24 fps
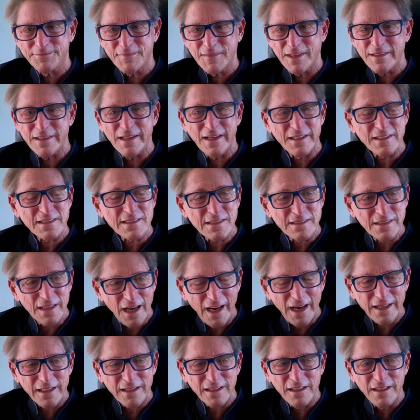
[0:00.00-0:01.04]
That is
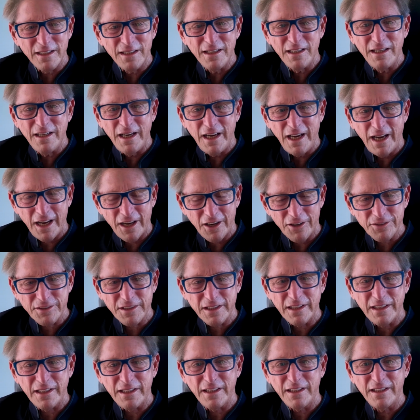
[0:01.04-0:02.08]
not
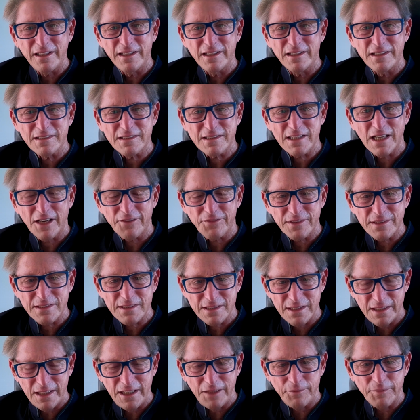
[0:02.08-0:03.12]
healthy
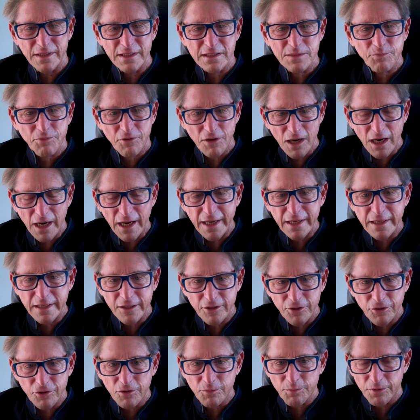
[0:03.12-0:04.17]
self-esteem. It's pride
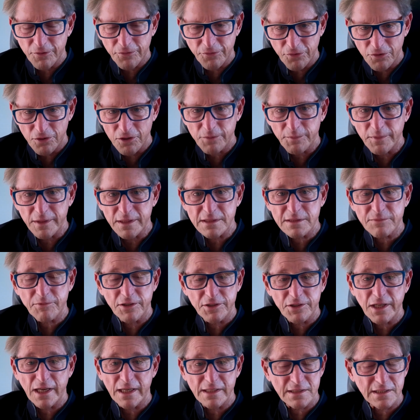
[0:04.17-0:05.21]
in your performance,
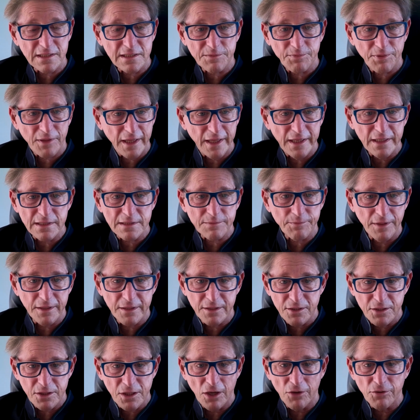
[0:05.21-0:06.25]
which has its place, but
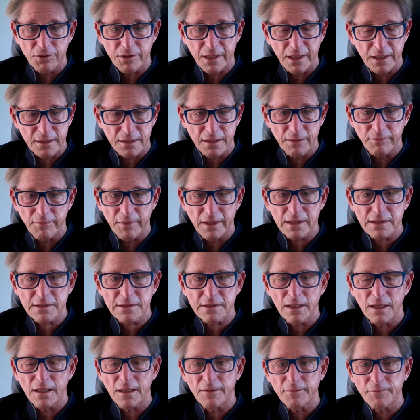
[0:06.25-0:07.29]
don't get them mixed
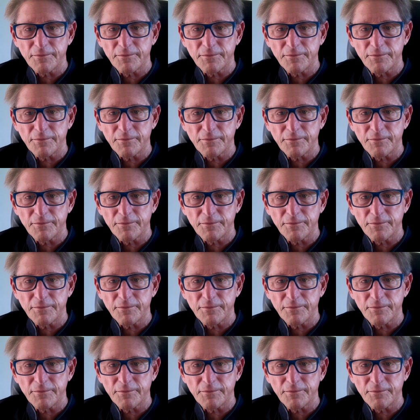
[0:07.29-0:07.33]
up.